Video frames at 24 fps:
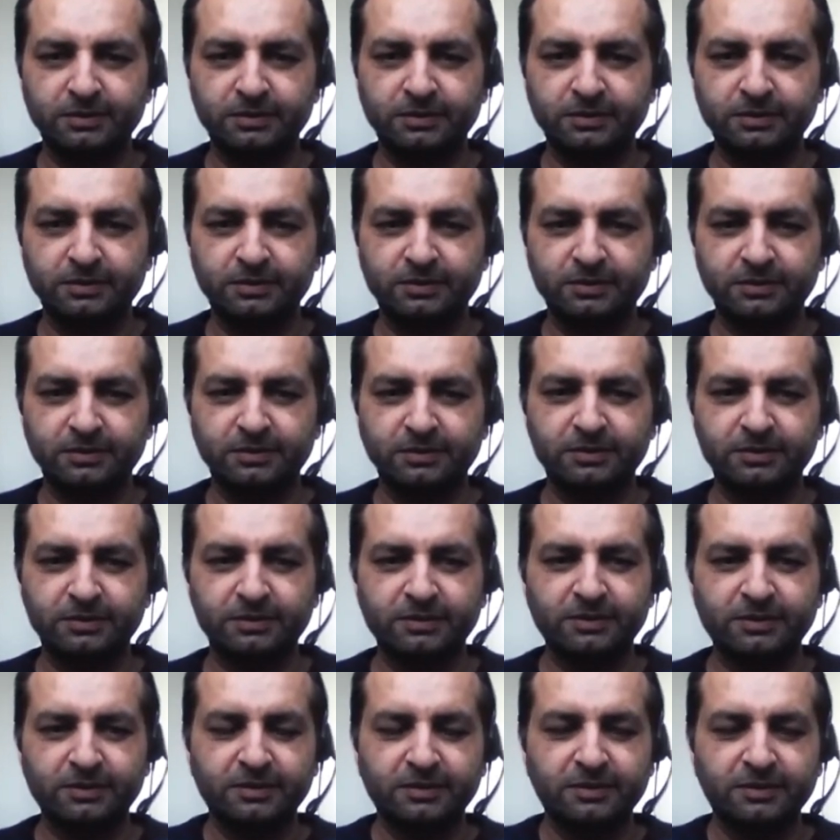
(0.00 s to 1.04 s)

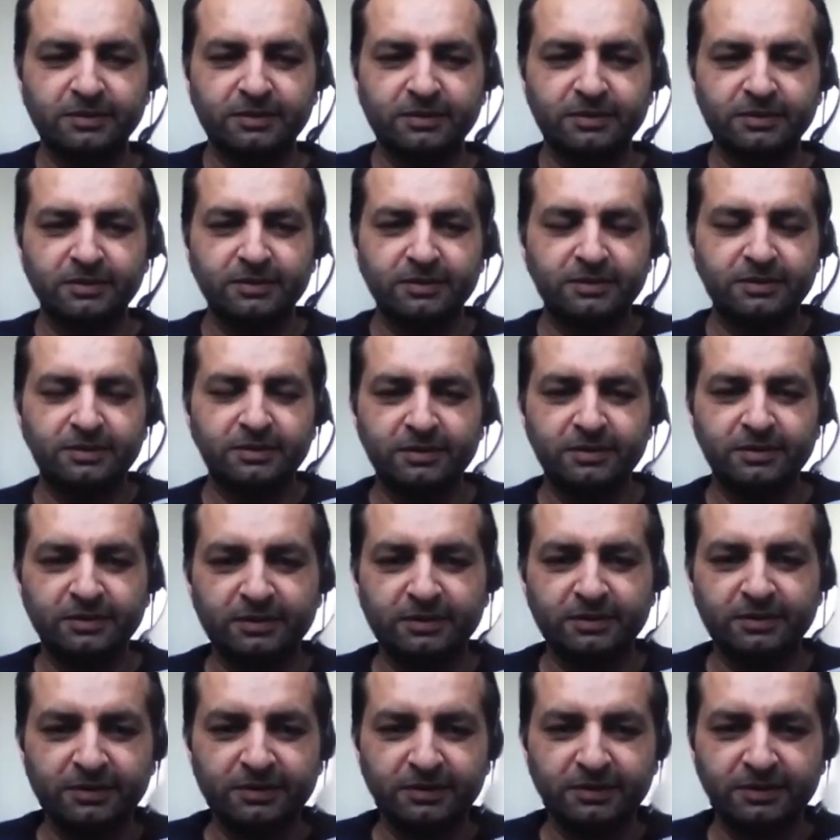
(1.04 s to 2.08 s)

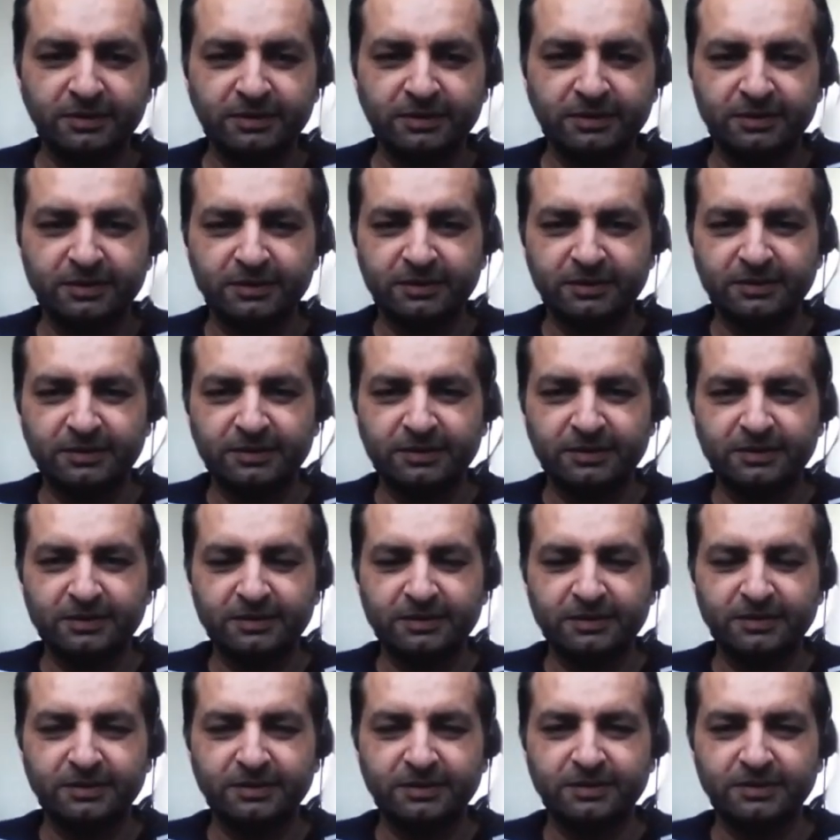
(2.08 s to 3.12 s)

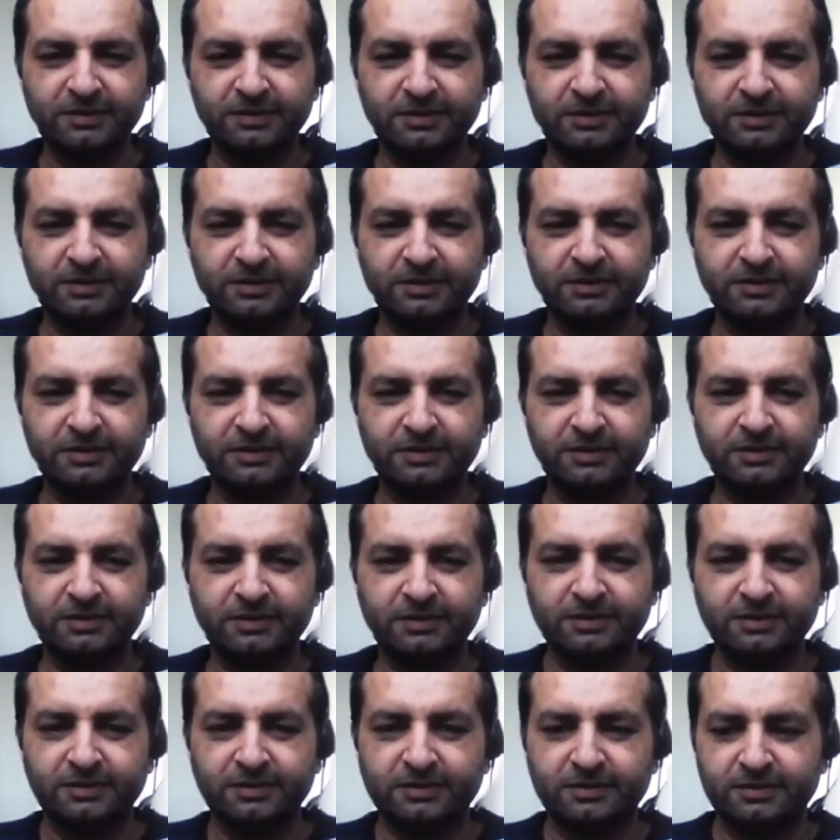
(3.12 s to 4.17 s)

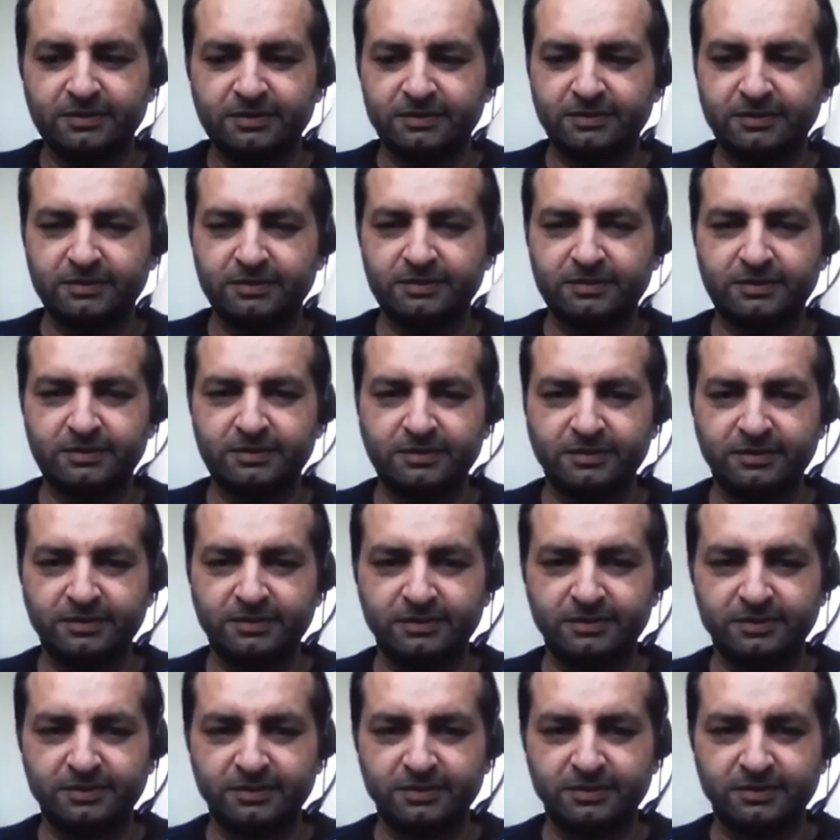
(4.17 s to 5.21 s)

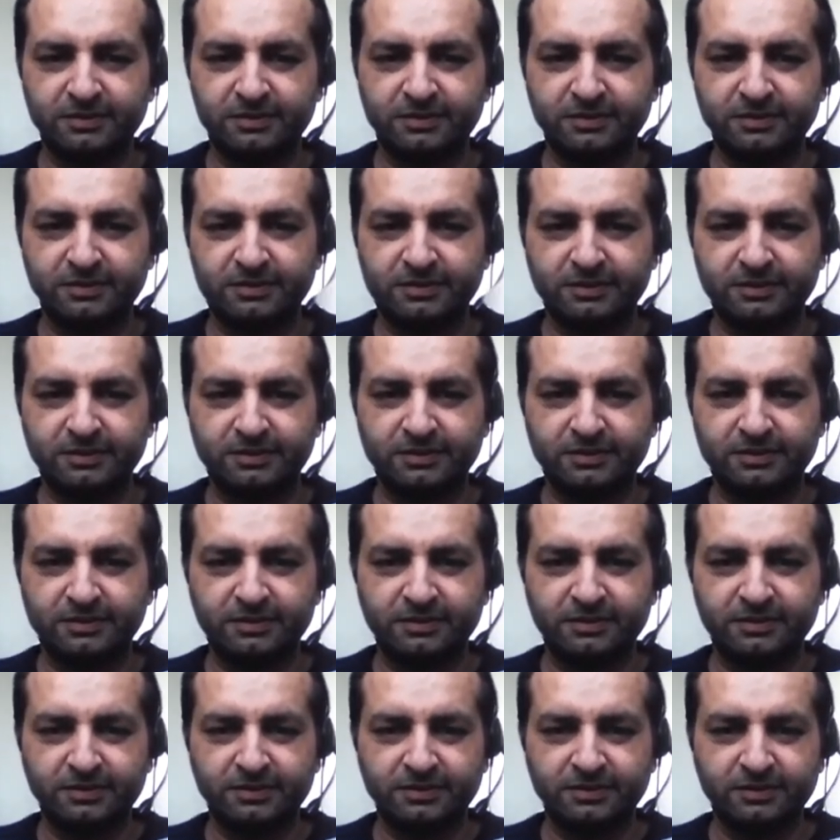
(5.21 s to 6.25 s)

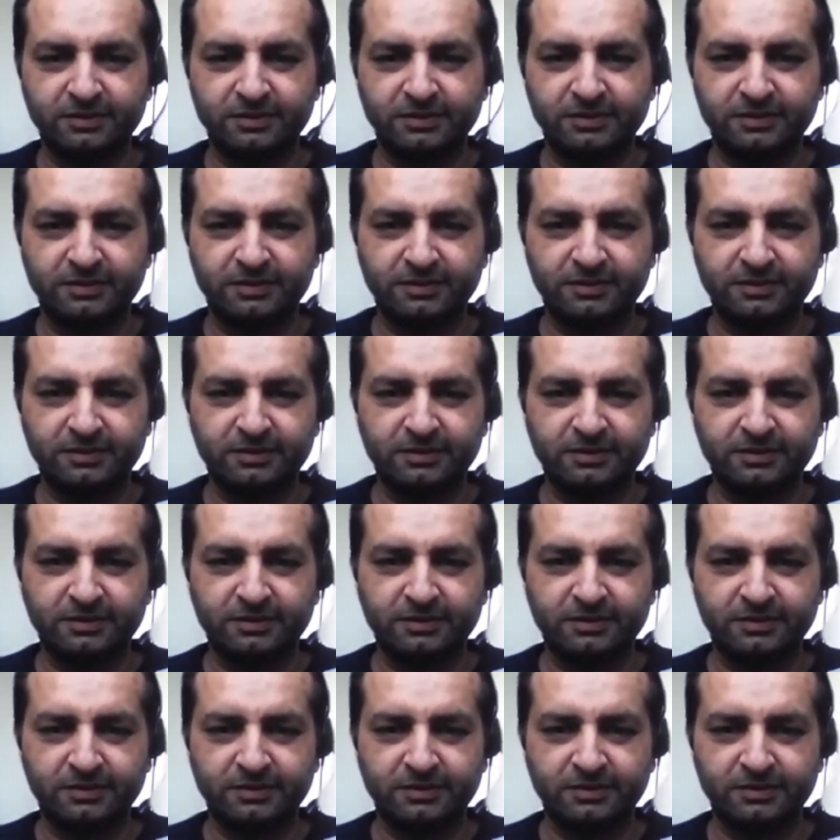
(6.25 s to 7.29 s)

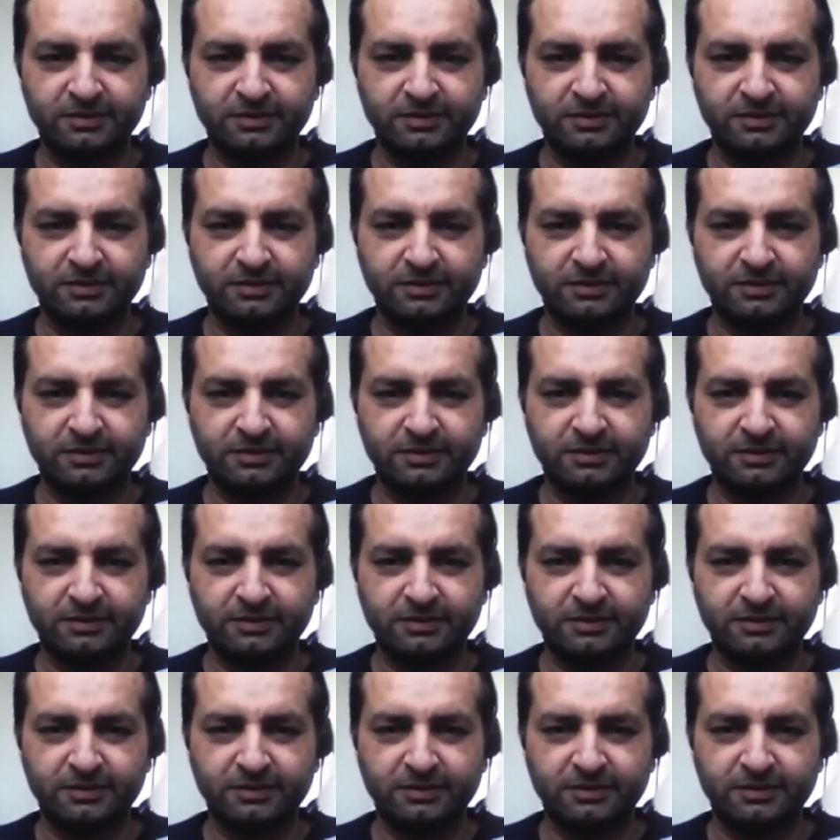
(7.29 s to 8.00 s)
The person shown says nothing.